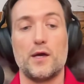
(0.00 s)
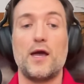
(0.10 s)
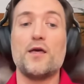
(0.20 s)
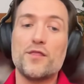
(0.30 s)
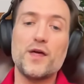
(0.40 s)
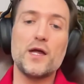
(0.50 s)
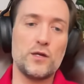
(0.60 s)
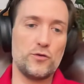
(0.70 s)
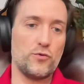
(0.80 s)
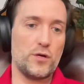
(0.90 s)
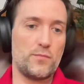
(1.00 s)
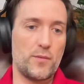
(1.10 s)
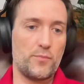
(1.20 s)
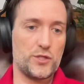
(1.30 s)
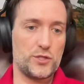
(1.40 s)
And then you're in a better
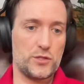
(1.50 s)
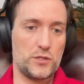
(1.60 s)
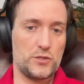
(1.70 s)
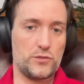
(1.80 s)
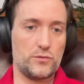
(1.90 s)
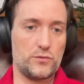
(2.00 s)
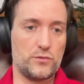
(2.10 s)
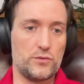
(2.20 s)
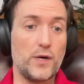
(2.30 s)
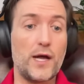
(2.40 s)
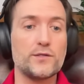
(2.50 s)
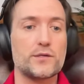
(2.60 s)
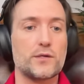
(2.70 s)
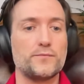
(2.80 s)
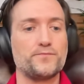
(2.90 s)
position to, to answer